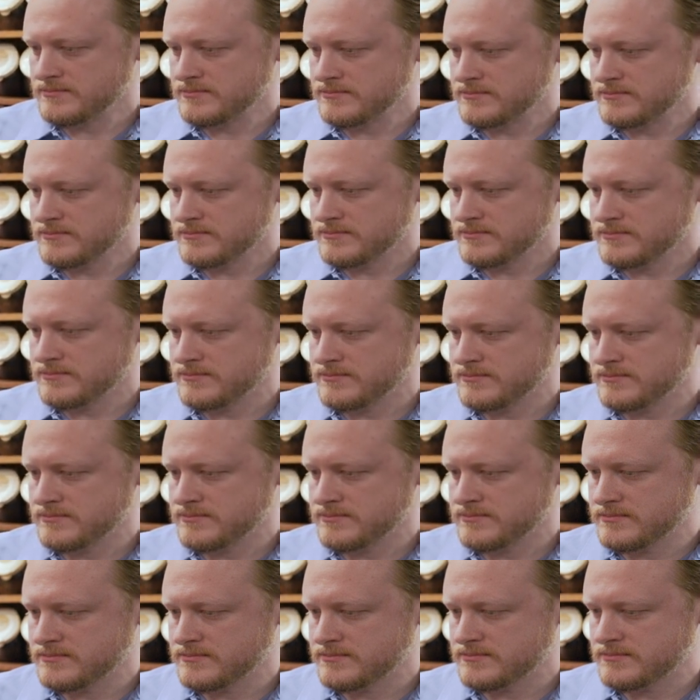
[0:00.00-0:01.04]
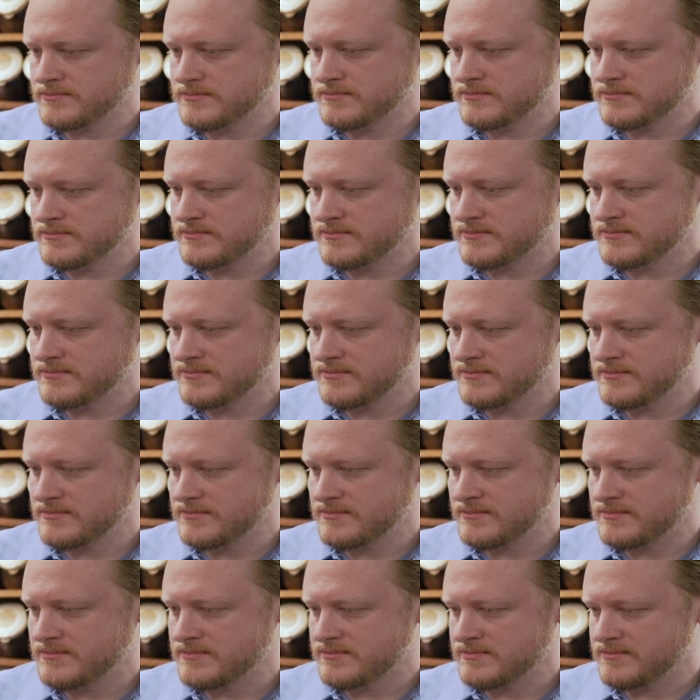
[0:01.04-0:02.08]

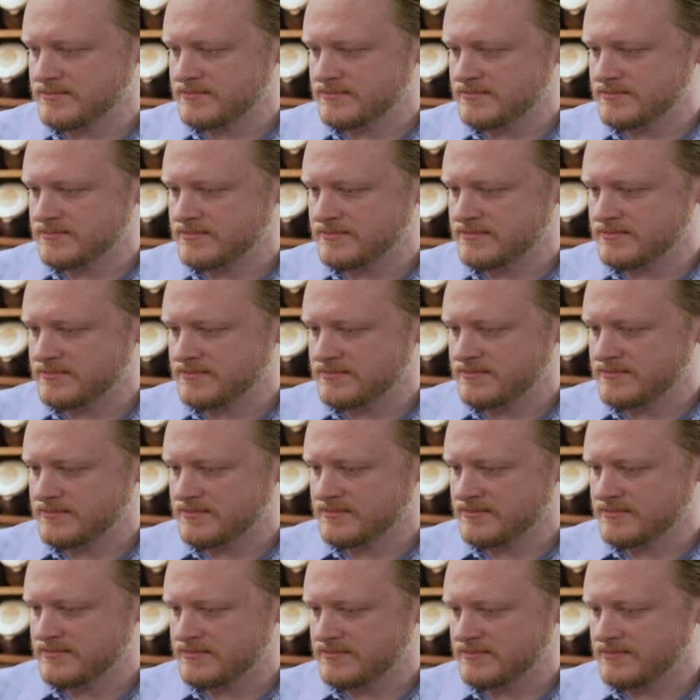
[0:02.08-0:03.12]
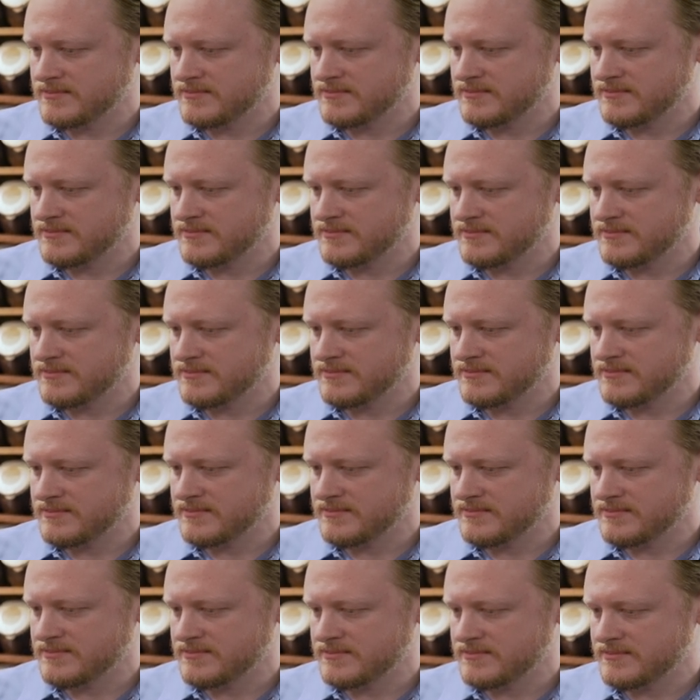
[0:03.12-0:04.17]

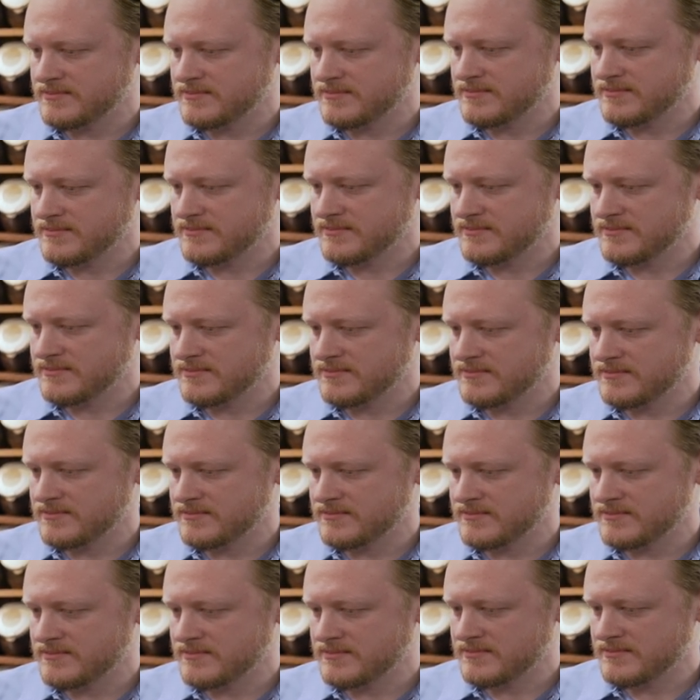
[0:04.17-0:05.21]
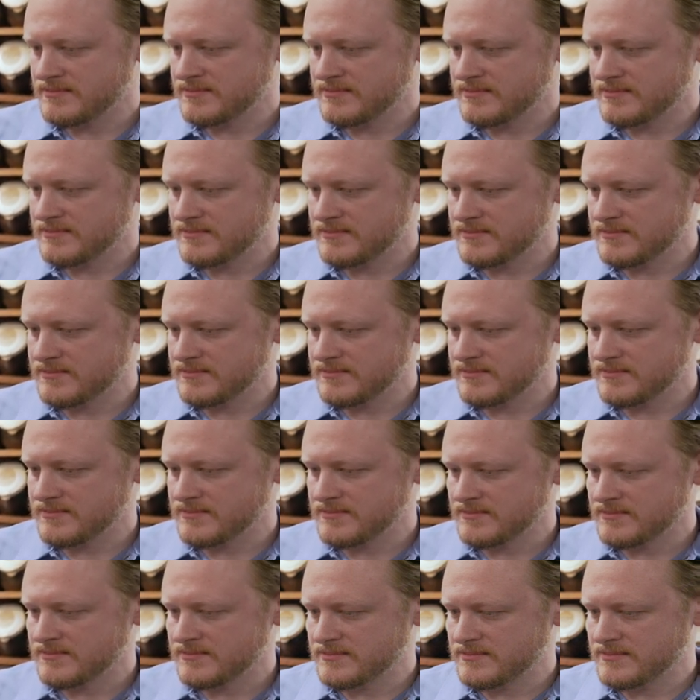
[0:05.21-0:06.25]

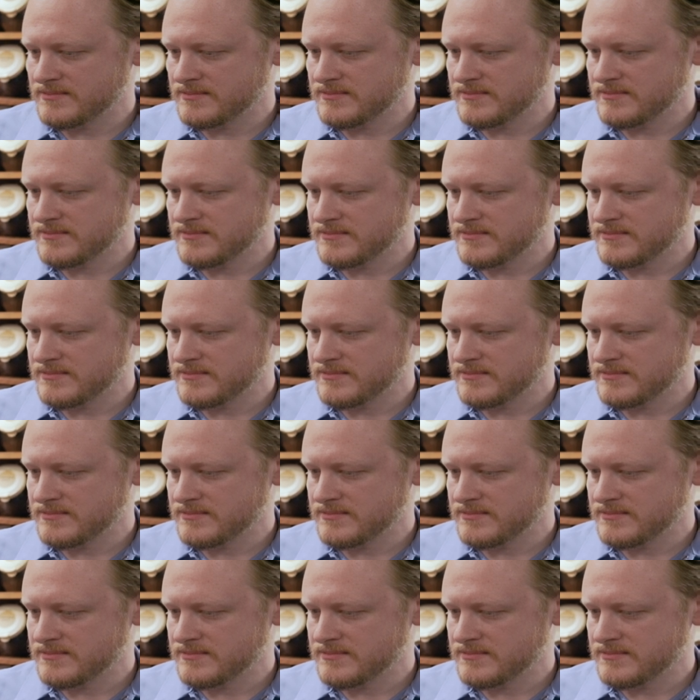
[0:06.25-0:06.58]
No words are spoken by the person on screen.